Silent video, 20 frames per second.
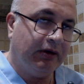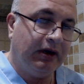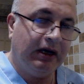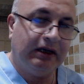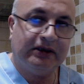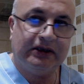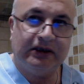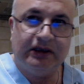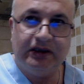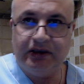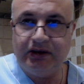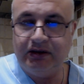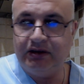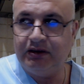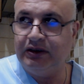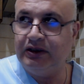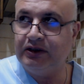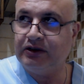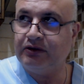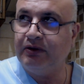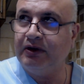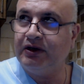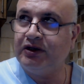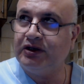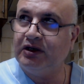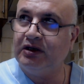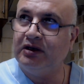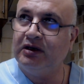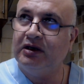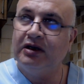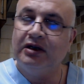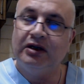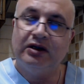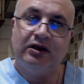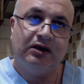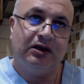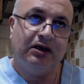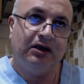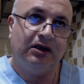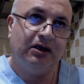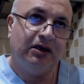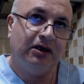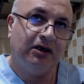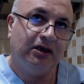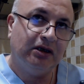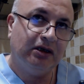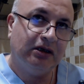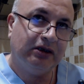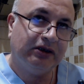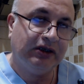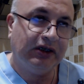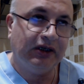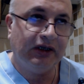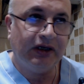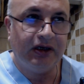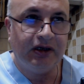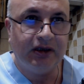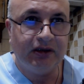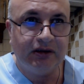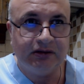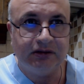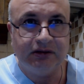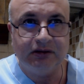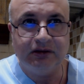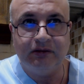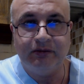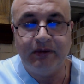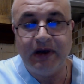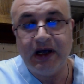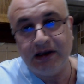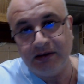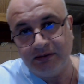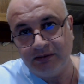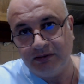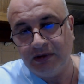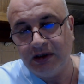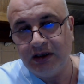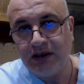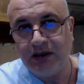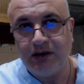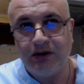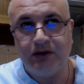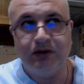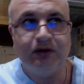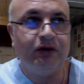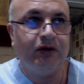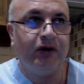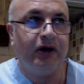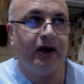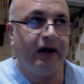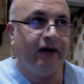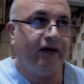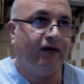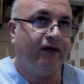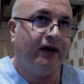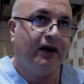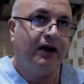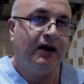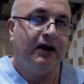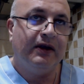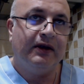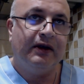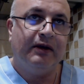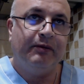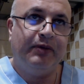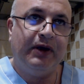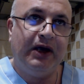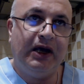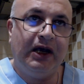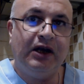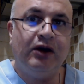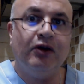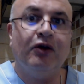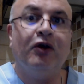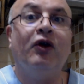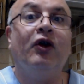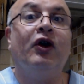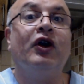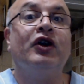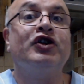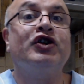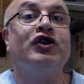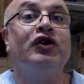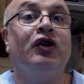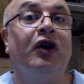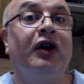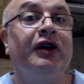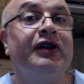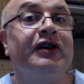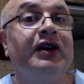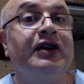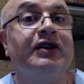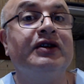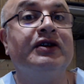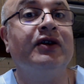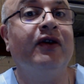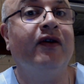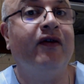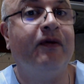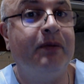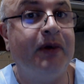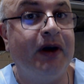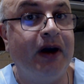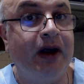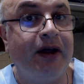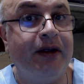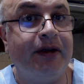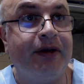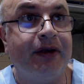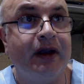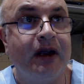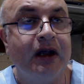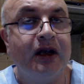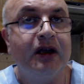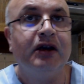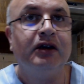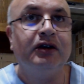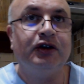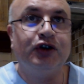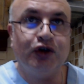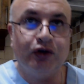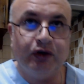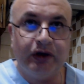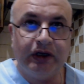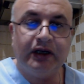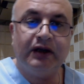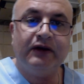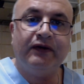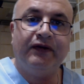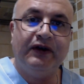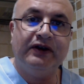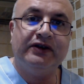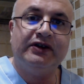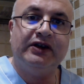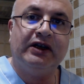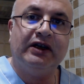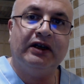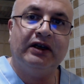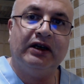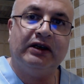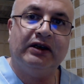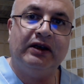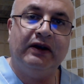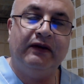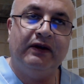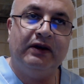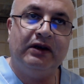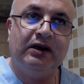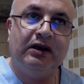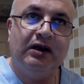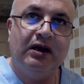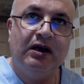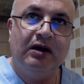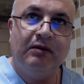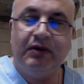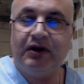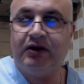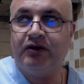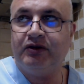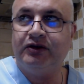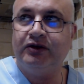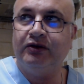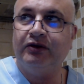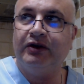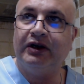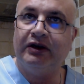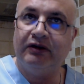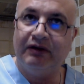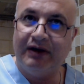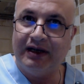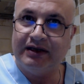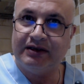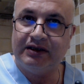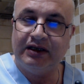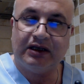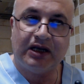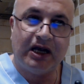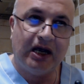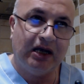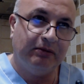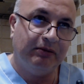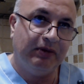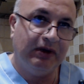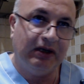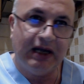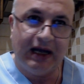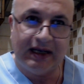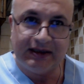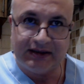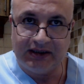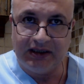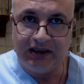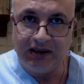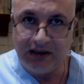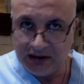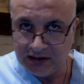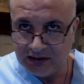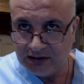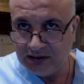we asked uh, this question uh, sir uh, madam do you have pain or shortness of breath during physical activity because during rest it can be nothing